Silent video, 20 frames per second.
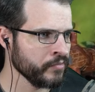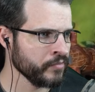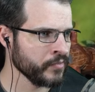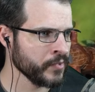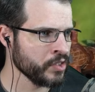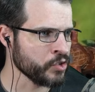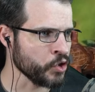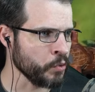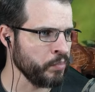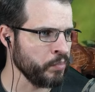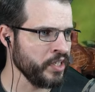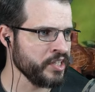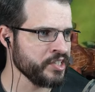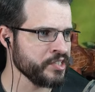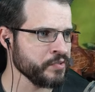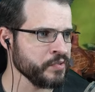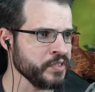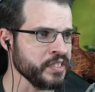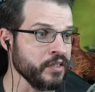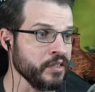So
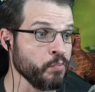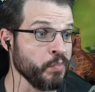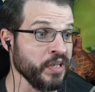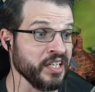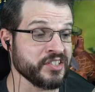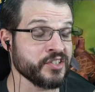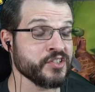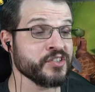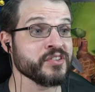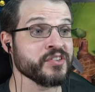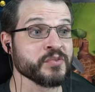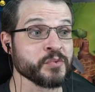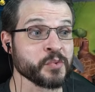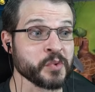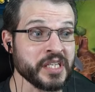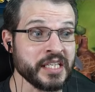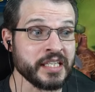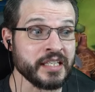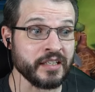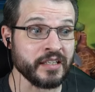
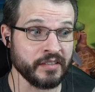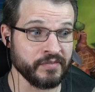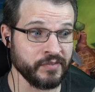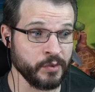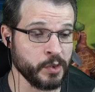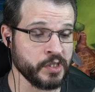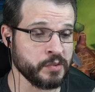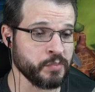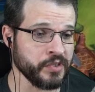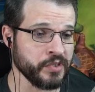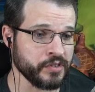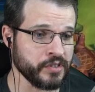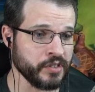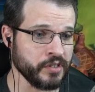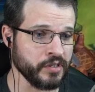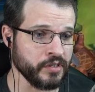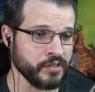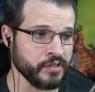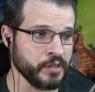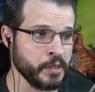+3 influence per
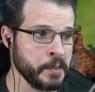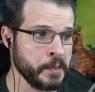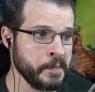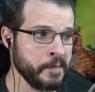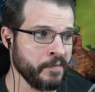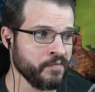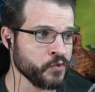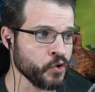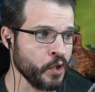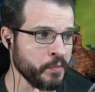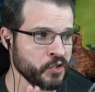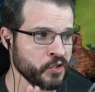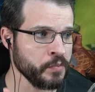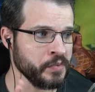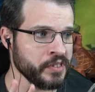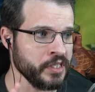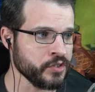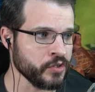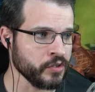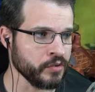turn. So I'm assuming
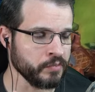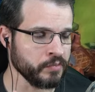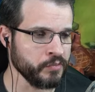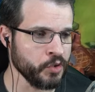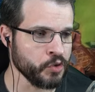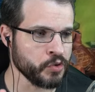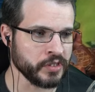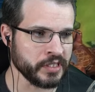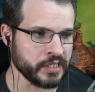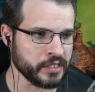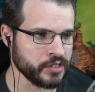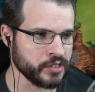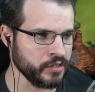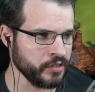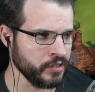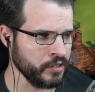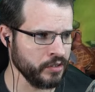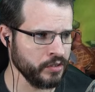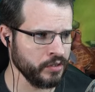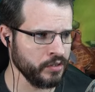these are mutually
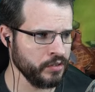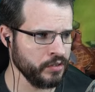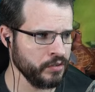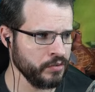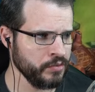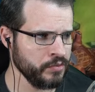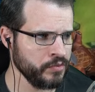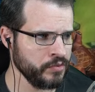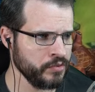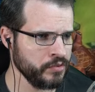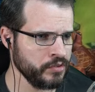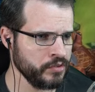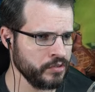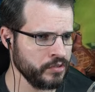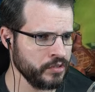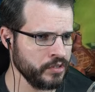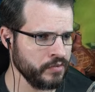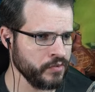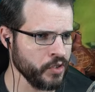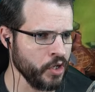
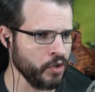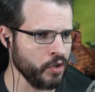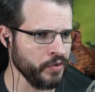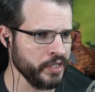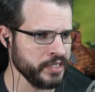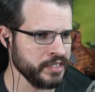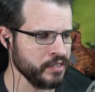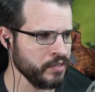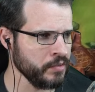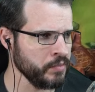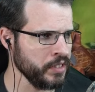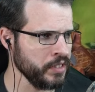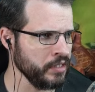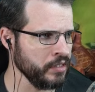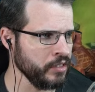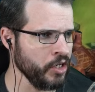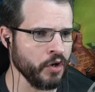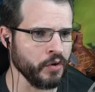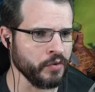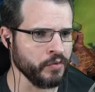exclusive? No, they seem to be...
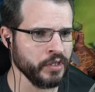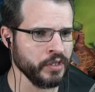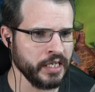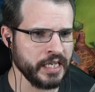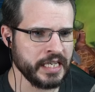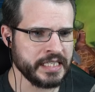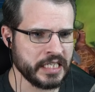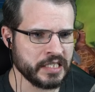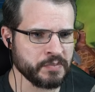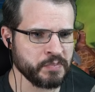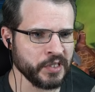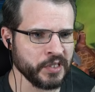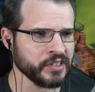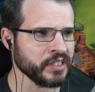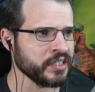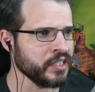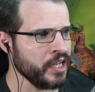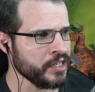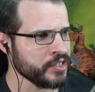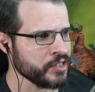No, he just built the
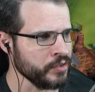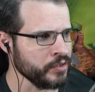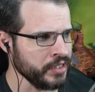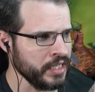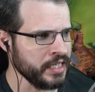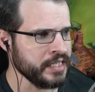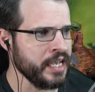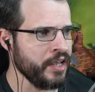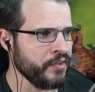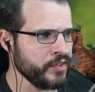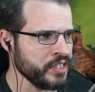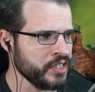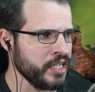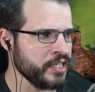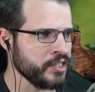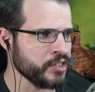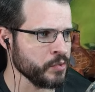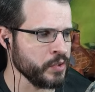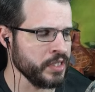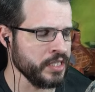Consulate, and now the
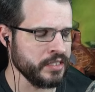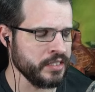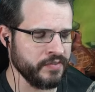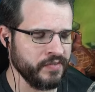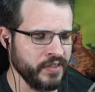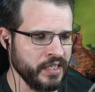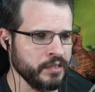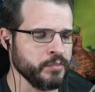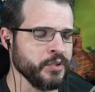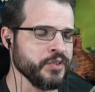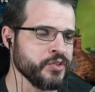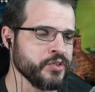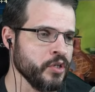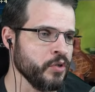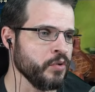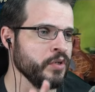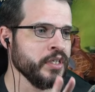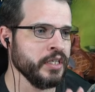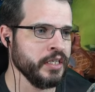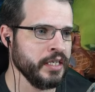Chancery is available. So
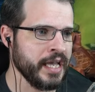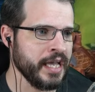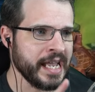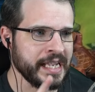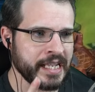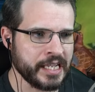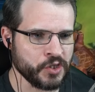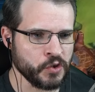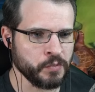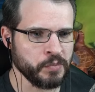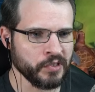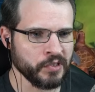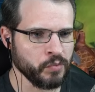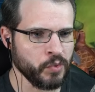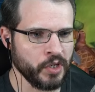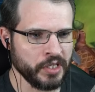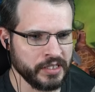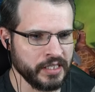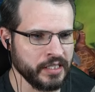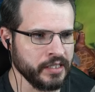I guess you build
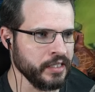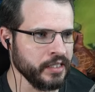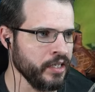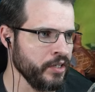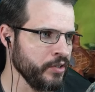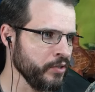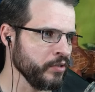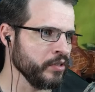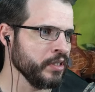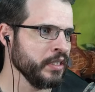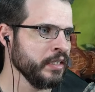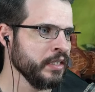one, then the other.